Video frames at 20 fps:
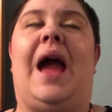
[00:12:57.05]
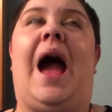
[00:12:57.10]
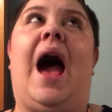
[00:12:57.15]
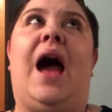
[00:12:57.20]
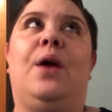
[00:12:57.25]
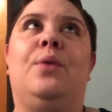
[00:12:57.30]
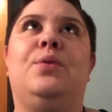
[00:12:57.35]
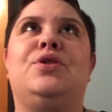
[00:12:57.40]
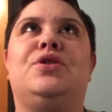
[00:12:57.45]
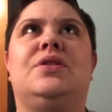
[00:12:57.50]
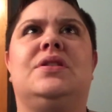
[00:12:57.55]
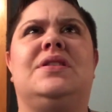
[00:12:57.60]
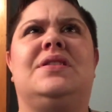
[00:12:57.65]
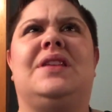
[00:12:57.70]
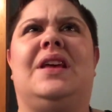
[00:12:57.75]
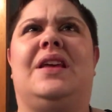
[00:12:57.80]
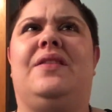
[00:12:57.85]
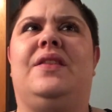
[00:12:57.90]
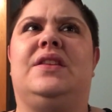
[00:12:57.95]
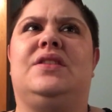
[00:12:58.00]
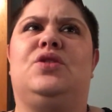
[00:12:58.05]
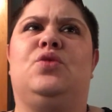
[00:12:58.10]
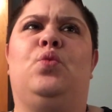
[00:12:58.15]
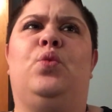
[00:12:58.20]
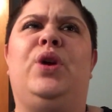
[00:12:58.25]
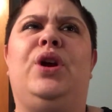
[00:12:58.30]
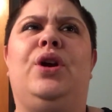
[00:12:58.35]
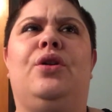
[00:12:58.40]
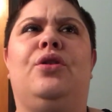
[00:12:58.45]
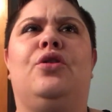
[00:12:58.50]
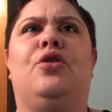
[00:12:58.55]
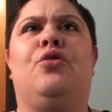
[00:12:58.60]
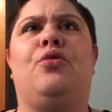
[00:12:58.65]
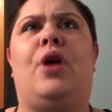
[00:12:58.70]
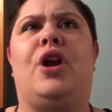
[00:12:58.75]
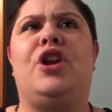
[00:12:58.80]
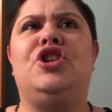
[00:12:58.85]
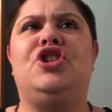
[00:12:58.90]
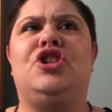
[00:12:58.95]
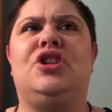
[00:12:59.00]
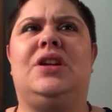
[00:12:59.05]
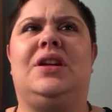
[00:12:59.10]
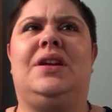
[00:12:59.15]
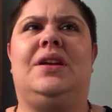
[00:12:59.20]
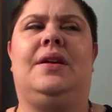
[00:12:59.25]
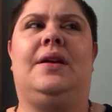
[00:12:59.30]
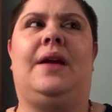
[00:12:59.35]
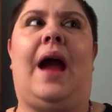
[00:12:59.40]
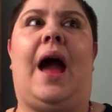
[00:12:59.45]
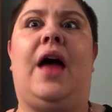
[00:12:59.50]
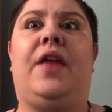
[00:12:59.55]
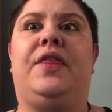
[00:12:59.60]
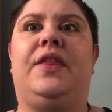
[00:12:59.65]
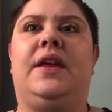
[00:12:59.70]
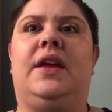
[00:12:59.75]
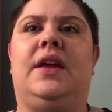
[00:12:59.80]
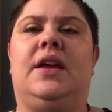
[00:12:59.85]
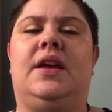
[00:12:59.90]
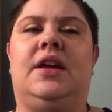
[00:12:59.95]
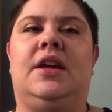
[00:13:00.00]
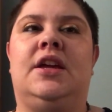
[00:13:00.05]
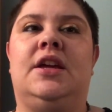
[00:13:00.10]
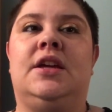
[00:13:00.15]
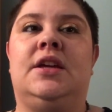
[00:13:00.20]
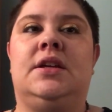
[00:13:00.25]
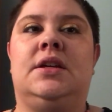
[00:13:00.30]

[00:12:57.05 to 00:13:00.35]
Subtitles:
I was just like this weird grungy gothy